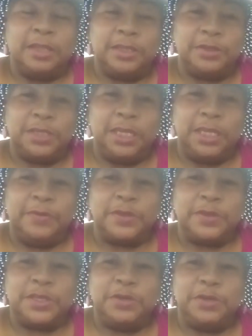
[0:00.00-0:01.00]
13,
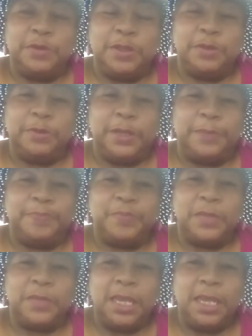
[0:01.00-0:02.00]
verses 2 and 3.
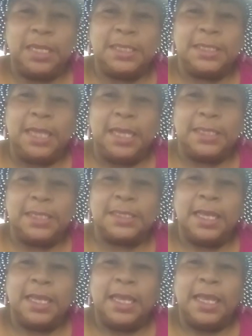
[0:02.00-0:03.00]
And it states,
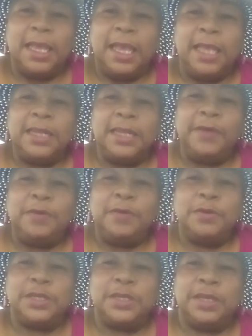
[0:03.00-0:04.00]
and if I
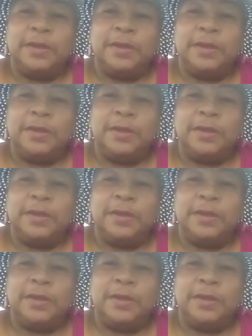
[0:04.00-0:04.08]
were to